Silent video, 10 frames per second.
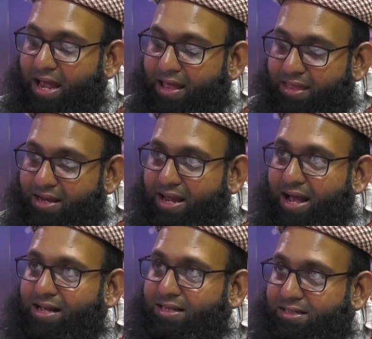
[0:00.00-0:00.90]
And then he
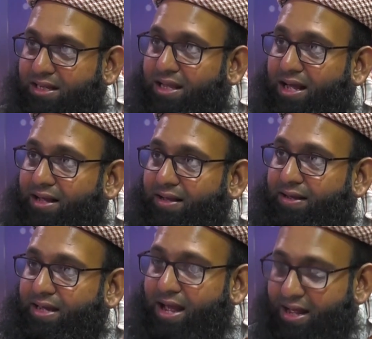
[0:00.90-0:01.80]
asked Allah,
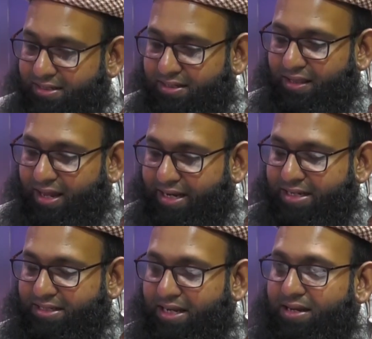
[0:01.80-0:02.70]
he asked Allah and he
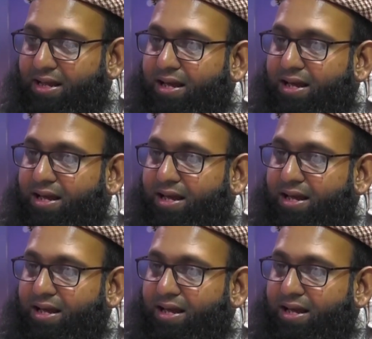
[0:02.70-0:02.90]
said,